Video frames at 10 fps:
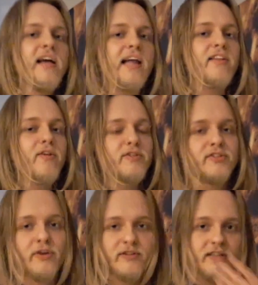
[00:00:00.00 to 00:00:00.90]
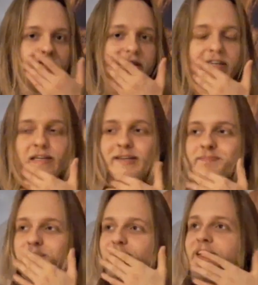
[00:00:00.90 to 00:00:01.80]
and it all started
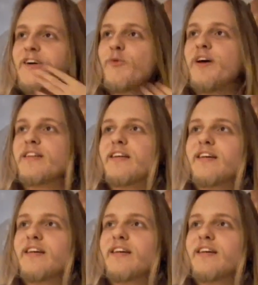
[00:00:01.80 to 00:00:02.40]
when,